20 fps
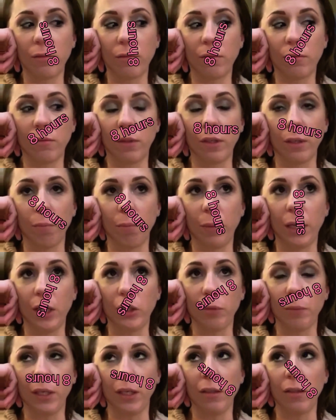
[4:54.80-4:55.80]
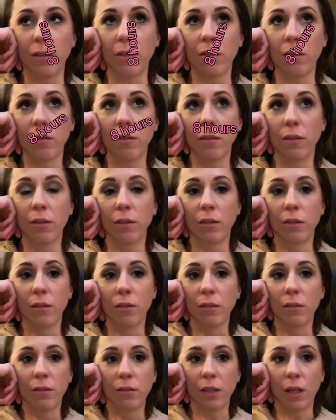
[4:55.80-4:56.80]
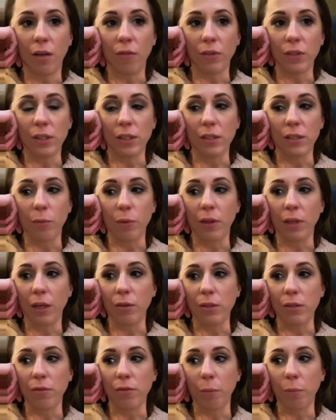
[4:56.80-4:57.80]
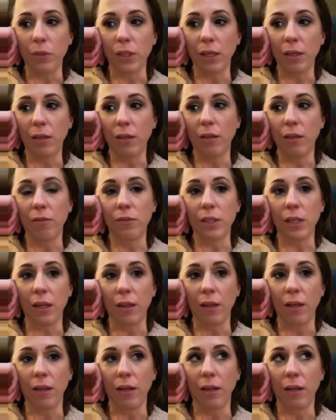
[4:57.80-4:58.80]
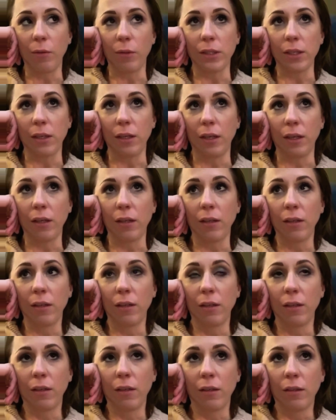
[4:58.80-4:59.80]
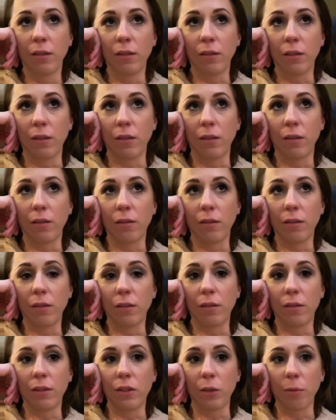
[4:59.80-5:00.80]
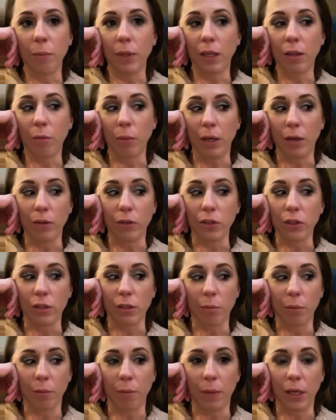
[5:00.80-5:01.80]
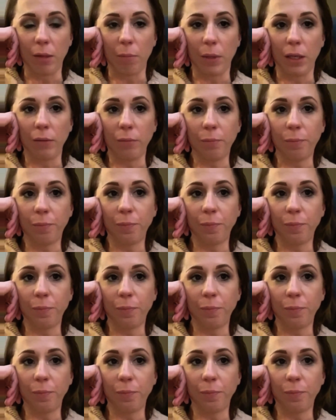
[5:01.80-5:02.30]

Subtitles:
impeachment conferences with the House of Representatives, and then I was like, it took me like 3 hours just to put my makeup on.